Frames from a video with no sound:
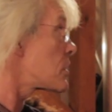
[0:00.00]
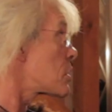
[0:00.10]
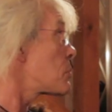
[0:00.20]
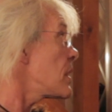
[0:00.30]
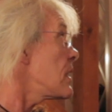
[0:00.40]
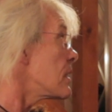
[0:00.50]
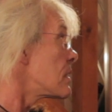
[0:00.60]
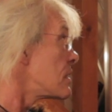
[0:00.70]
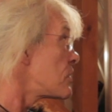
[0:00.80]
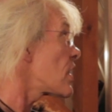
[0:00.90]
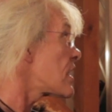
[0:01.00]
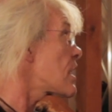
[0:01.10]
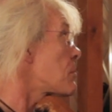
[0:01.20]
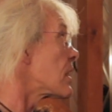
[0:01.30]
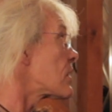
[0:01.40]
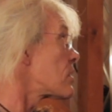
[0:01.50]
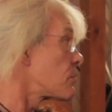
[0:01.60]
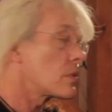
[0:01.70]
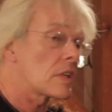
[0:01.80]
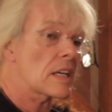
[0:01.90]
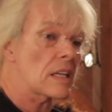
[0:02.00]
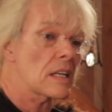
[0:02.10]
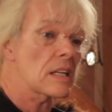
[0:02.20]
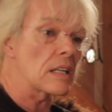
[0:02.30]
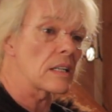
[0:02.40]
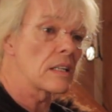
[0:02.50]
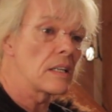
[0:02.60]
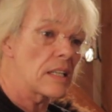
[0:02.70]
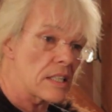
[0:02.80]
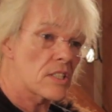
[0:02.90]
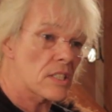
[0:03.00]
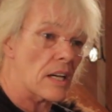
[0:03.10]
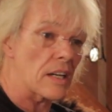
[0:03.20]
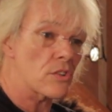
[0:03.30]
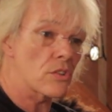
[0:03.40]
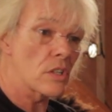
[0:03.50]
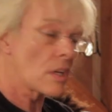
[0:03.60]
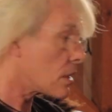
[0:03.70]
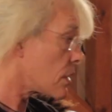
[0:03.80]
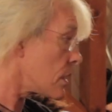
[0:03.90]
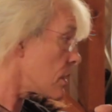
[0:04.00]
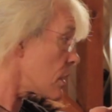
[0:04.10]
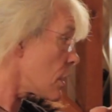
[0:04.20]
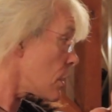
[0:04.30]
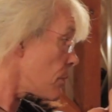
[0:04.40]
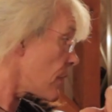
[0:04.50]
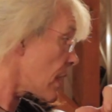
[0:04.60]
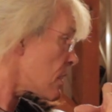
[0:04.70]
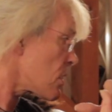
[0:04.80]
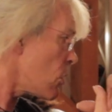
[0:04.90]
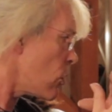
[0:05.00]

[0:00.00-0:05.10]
speed and dynamics of an AER is such that there's